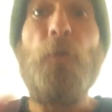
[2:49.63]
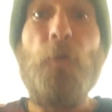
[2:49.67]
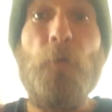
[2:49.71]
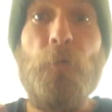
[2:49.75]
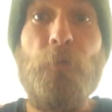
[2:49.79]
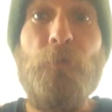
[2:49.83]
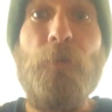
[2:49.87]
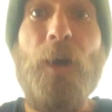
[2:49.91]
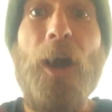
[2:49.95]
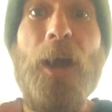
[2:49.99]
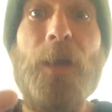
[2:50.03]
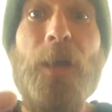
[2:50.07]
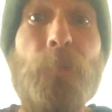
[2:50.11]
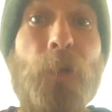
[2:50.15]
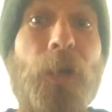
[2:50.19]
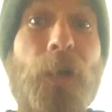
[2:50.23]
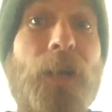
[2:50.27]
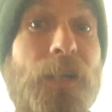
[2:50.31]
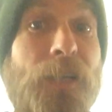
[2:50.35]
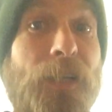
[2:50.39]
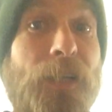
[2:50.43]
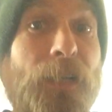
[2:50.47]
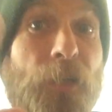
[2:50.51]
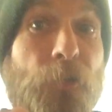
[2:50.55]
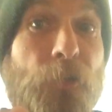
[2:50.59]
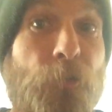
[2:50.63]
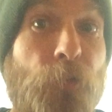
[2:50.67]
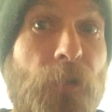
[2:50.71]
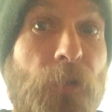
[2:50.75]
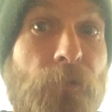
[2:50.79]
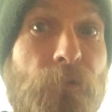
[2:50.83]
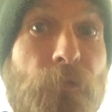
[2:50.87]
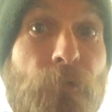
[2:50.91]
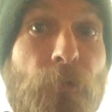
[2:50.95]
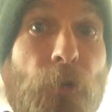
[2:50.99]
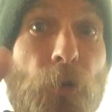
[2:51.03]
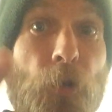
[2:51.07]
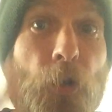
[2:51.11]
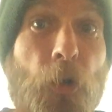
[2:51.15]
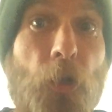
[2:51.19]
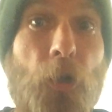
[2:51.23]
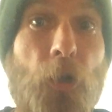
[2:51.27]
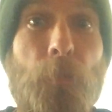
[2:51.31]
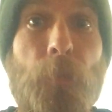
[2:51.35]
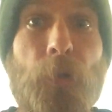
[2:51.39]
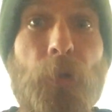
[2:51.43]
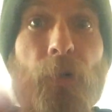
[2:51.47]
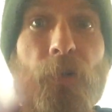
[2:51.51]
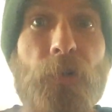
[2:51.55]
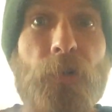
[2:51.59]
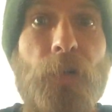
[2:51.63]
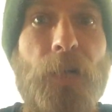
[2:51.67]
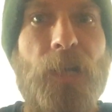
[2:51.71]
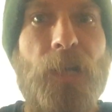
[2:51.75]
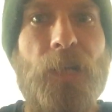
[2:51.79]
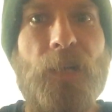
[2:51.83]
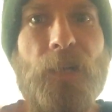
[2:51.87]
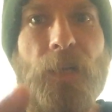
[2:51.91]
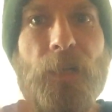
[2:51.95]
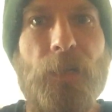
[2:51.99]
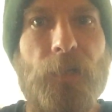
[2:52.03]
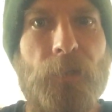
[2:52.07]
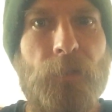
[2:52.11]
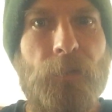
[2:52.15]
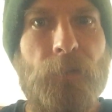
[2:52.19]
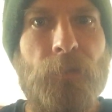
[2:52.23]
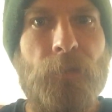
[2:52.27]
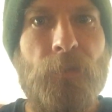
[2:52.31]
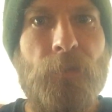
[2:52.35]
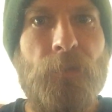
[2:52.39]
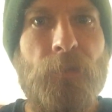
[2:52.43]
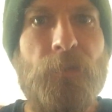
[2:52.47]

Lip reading: vibrating and reverberating.